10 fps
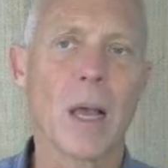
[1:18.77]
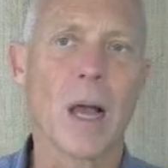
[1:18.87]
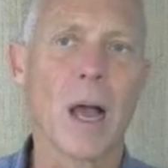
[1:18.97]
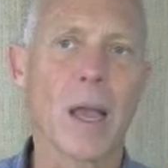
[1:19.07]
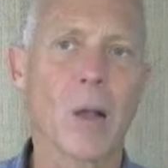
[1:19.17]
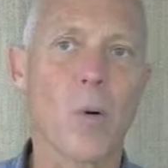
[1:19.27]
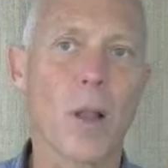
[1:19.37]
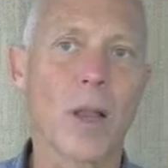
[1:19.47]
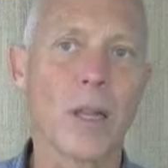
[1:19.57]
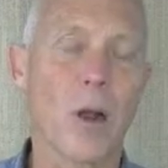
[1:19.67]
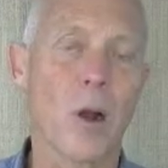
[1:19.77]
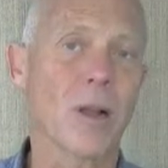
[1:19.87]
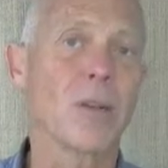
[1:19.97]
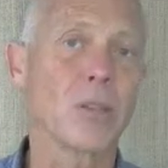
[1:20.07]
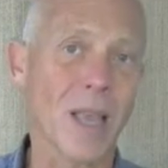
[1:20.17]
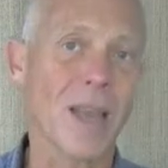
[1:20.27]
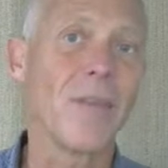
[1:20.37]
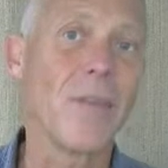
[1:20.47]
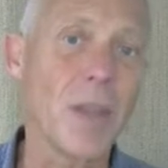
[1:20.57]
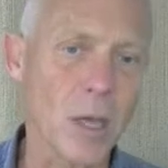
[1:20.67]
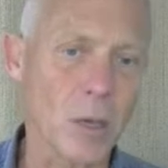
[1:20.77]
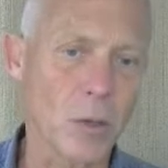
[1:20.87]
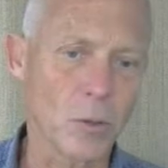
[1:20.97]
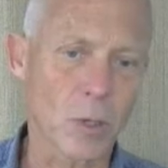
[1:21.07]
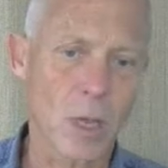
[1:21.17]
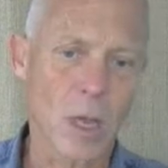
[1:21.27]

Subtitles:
high quality articles and videos.